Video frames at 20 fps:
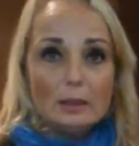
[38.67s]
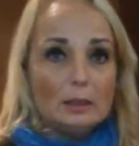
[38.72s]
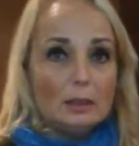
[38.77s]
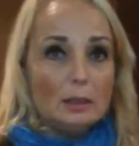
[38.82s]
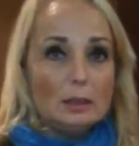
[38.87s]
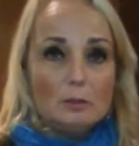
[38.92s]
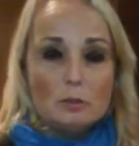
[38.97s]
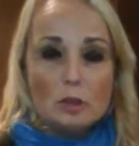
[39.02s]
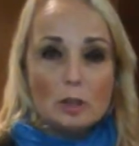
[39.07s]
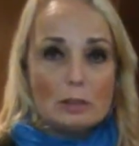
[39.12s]

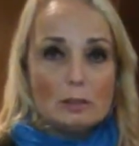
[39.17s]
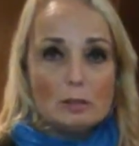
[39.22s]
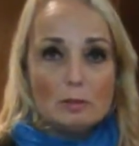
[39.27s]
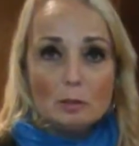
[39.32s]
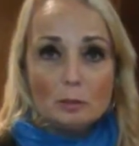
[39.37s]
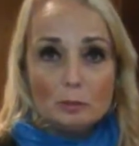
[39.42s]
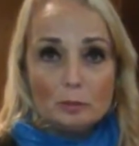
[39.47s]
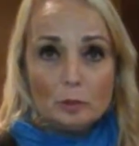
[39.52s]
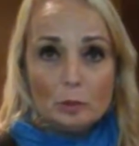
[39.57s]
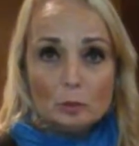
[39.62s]
in just
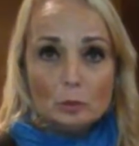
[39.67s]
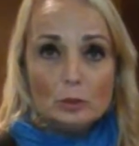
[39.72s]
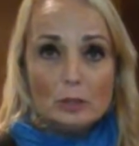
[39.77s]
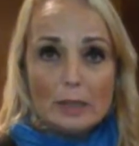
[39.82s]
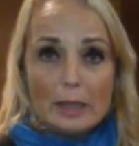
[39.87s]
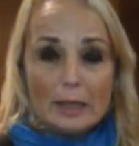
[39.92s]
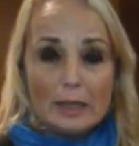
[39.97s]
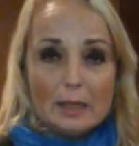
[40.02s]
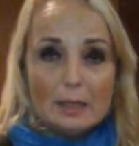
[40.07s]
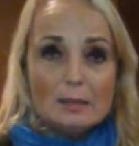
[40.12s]
a few
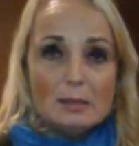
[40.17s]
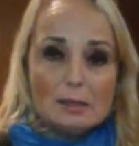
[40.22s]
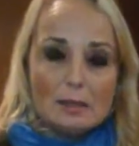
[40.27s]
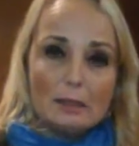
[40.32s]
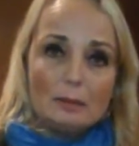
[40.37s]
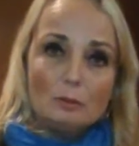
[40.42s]
days